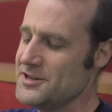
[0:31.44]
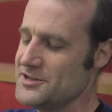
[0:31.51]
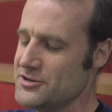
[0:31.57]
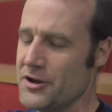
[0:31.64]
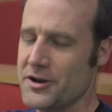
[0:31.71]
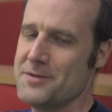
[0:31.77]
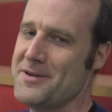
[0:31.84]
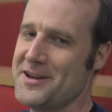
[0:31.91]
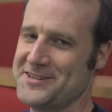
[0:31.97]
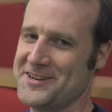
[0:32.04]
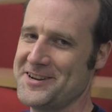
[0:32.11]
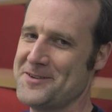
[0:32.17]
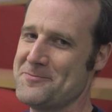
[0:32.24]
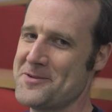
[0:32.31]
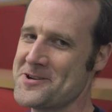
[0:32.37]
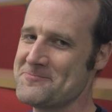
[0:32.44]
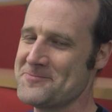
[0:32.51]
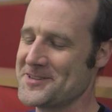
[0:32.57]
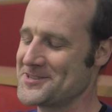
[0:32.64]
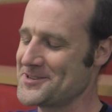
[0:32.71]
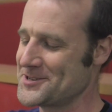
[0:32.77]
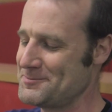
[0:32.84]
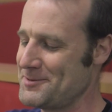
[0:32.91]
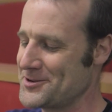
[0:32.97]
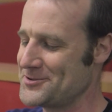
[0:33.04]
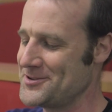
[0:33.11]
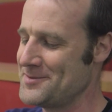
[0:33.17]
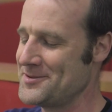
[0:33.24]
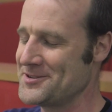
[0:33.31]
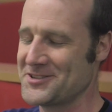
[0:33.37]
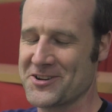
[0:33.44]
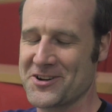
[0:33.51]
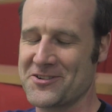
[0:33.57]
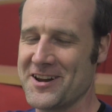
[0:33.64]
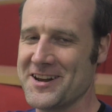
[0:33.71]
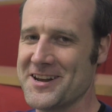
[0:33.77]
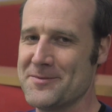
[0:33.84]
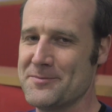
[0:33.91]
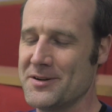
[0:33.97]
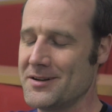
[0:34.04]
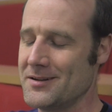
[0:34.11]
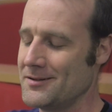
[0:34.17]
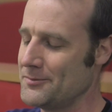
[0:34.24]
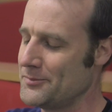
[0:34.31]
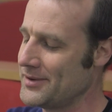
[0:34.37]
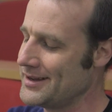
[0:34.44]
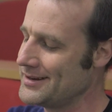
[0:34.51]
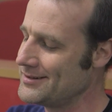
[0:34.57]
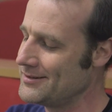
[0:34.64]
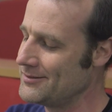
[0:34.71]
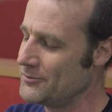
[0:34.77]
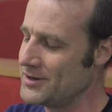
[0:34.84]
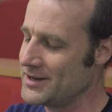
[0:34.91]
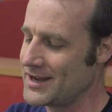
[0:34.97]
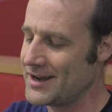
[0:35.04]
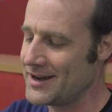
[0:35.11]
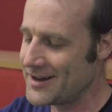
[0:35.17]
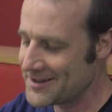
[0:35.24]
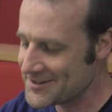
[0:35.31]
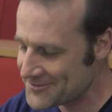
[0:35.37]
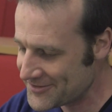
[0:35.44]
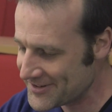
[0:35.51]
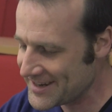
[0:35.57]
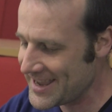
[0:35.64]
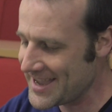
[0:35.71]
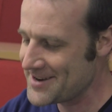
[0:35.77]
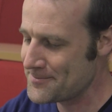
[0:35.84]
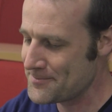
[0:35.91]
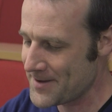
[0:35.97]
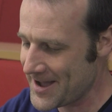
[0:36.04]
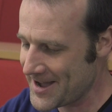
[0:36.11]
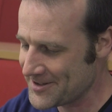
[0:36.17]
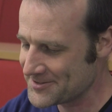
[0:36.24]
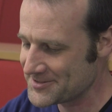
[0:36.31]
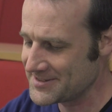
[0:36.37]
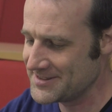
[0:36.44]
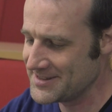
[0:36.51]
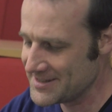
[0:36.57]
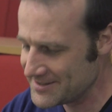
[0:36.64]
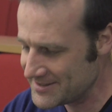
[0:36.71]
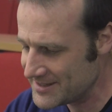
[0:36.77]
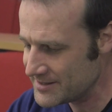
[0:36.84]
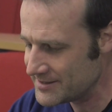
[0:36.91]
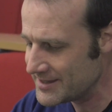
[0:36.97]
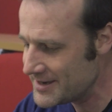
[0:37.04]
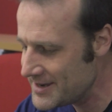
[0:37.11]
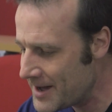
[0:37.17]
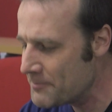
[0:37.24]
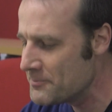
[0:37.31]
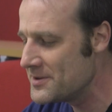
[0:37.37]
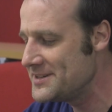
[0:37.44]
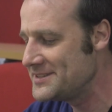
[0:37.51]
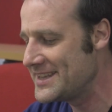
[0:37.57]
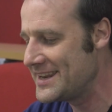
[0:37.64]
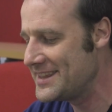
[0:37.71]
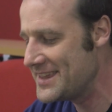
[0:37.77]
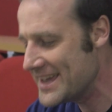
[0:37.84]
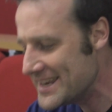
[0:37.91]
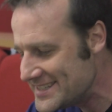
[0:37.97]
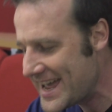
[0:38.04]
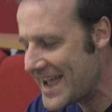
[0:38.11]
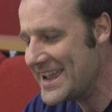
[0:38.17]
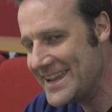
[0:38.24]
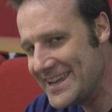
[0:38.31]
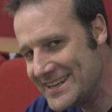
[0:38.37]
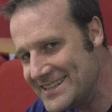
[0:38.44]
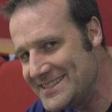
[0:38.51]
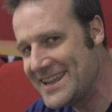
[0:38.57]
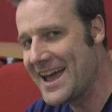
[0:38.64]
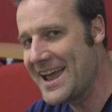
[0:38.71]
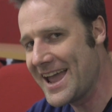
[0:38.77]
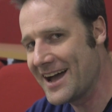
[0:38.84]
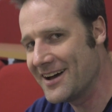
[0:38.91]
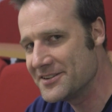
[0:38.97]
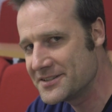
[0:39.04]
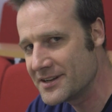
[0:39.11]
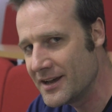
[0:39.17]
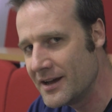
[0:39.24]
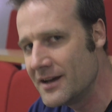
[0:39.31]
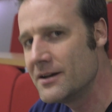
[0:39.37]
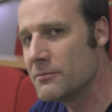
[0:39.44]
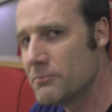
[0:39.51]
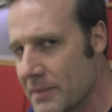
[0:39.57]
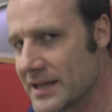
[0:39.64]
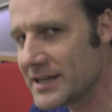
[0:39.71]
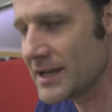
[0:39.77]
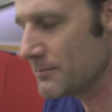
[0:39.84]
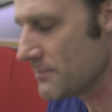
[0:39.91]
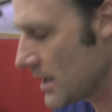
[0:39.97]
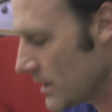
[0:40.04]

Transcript: is not an amazing number, it's not a special number, it's not a great number, but we can't forget about the, the, the numbers that are there day in, day out, making